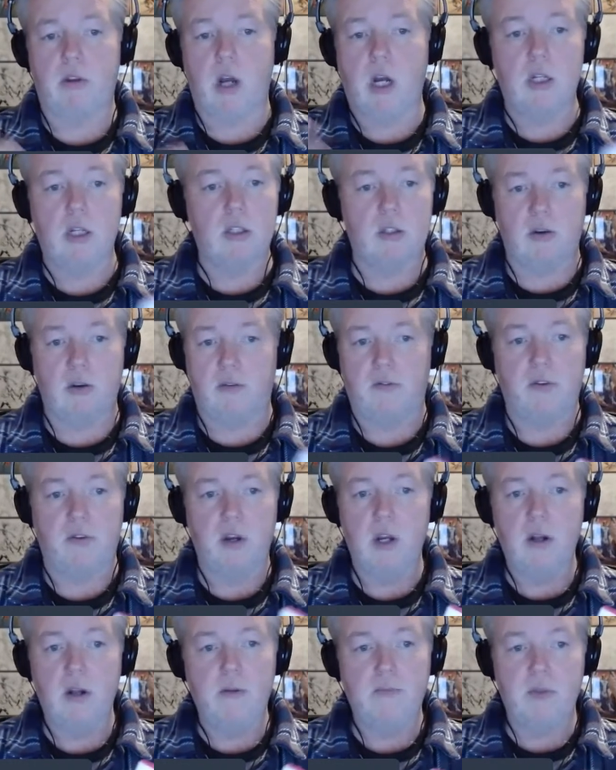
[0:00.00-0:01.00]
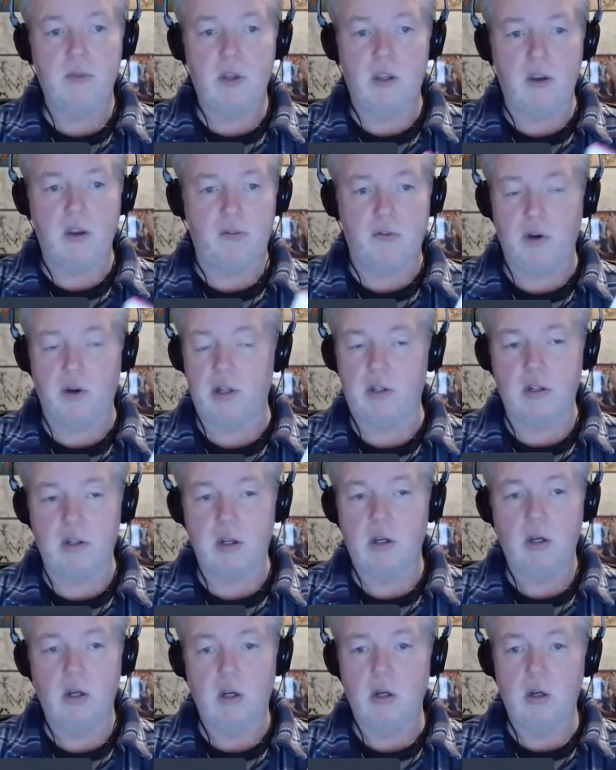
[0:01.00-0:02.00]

tons of different